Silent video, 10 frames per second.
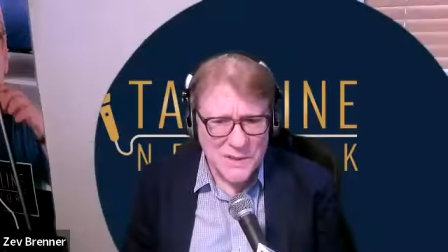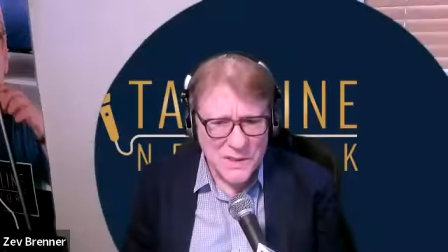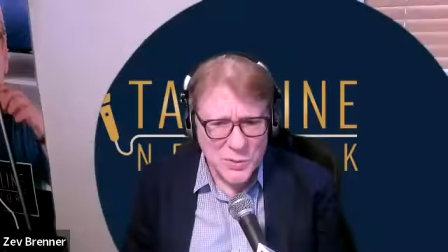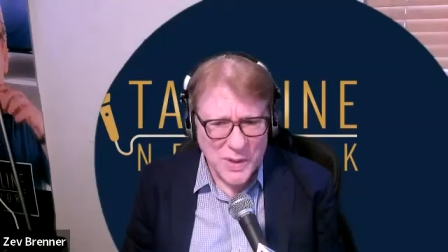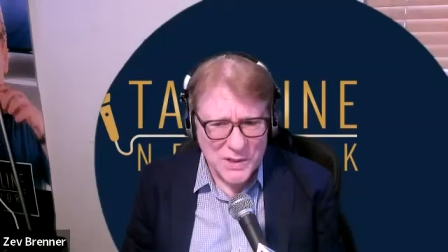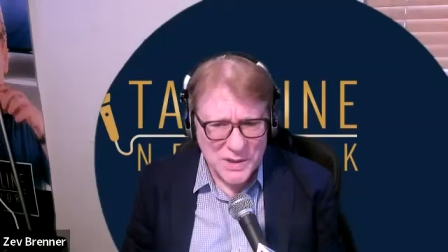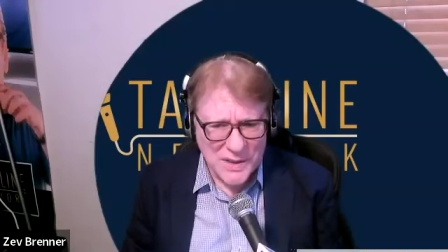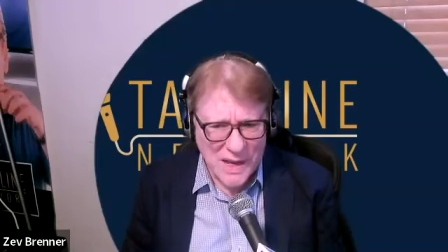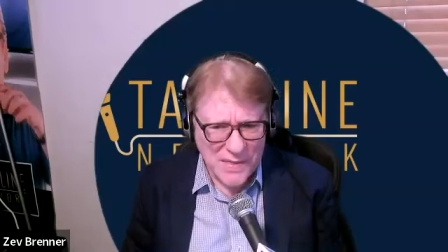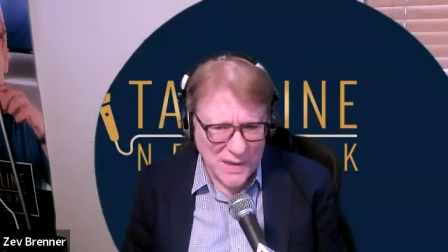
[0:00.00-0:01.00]
you this question.
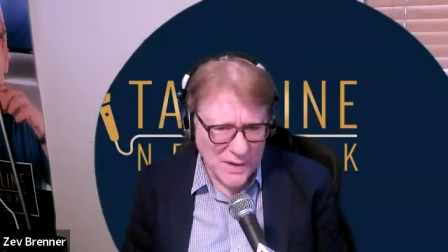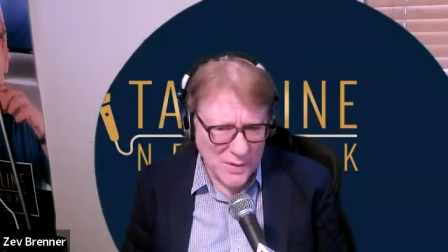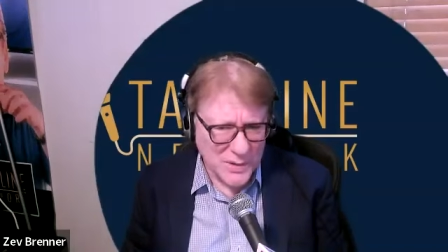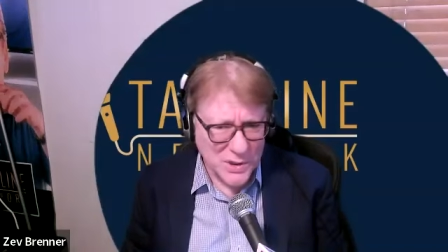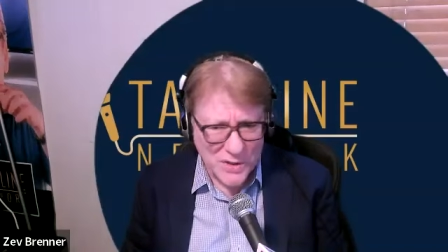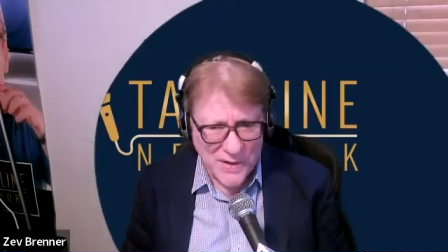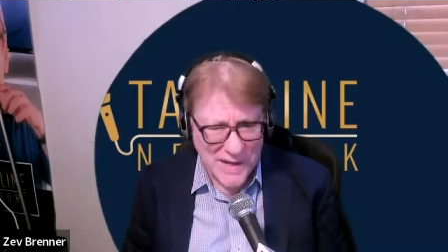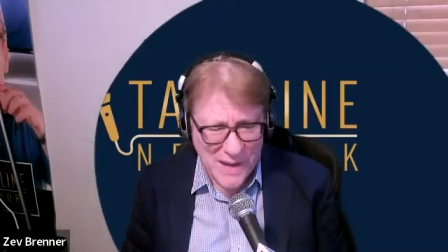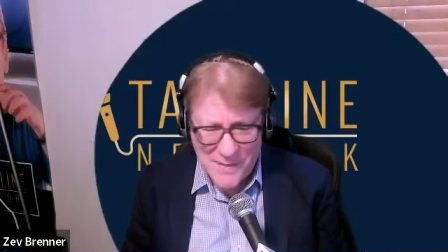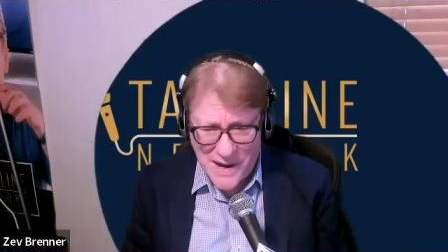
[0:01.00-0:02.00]
I think a new survey
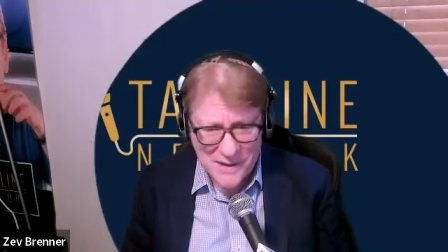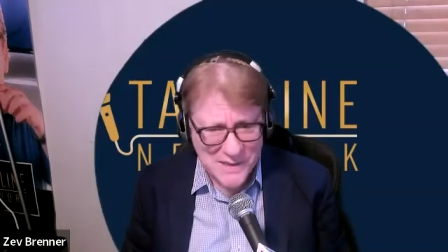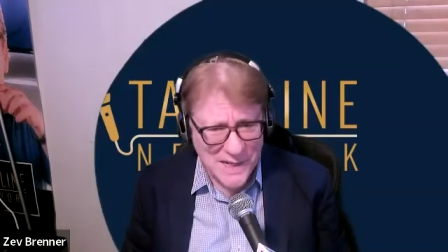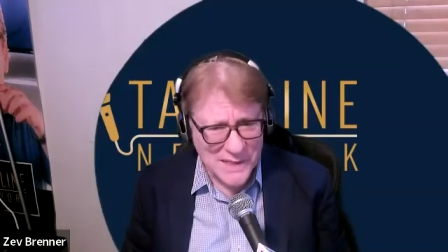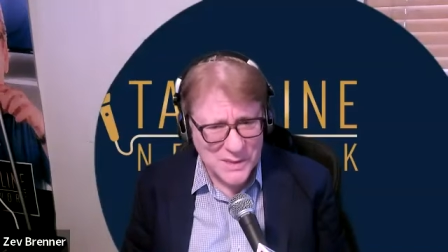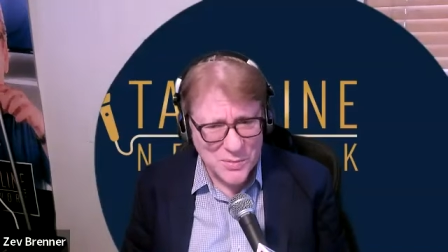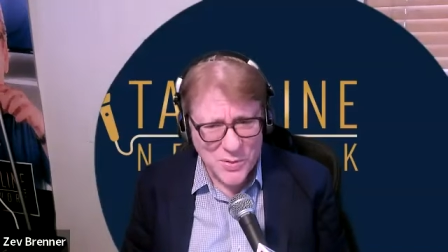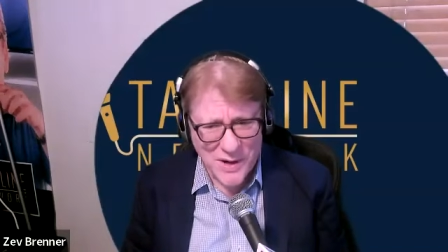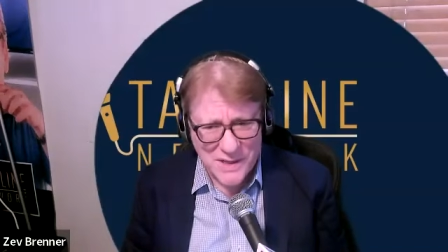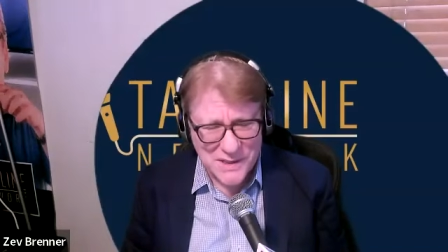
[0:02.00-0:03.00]
came out. It's not
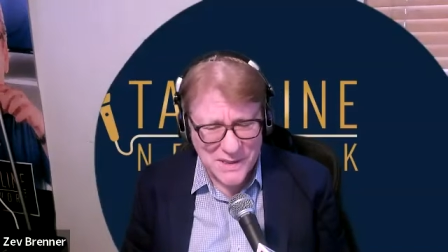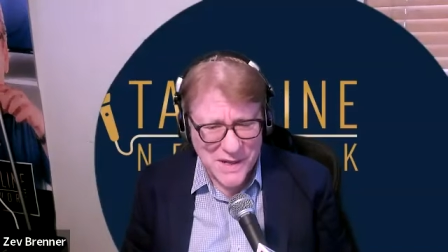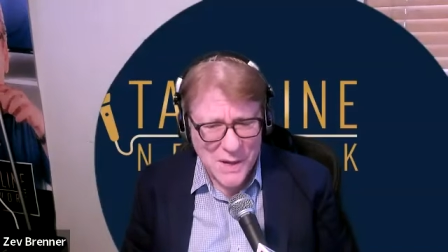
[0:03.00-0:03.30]
surprising.